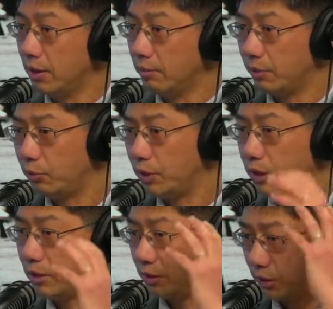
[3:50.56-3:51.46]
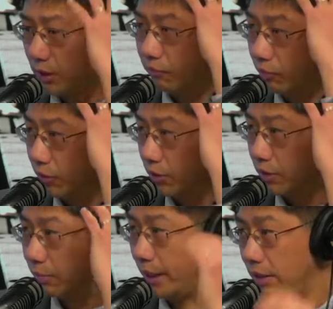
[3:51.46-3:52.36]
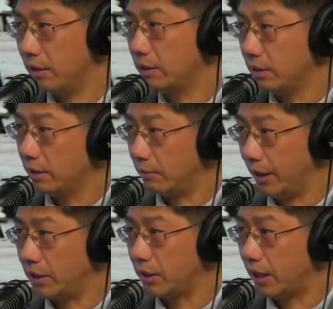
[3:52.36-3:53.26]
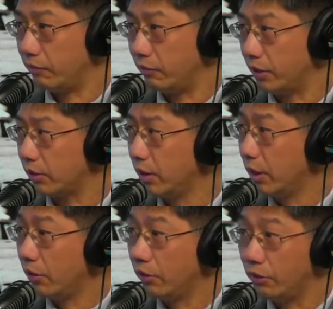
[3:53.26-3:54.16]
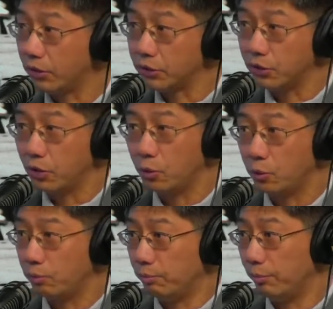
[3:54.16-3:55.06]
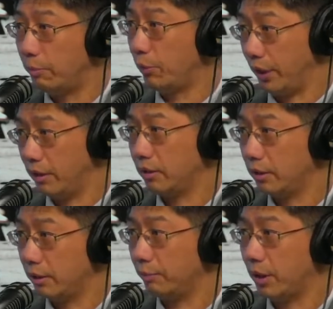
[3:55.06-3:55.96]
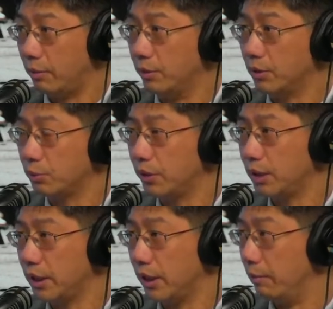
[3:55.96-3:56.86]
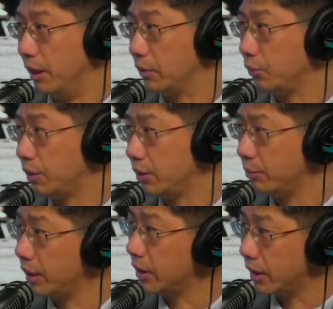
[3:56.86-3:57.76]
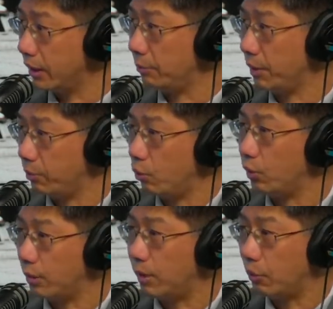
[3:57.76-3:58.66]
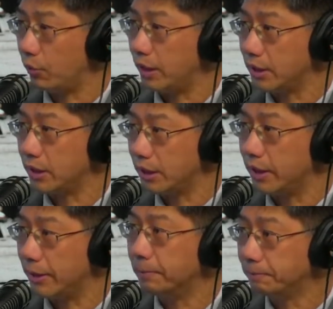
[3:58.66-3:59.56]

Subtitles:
But really the discomfort is the main side effect. There's no memory impairments with TMS, which is the biggest thing that people worry about with ECT.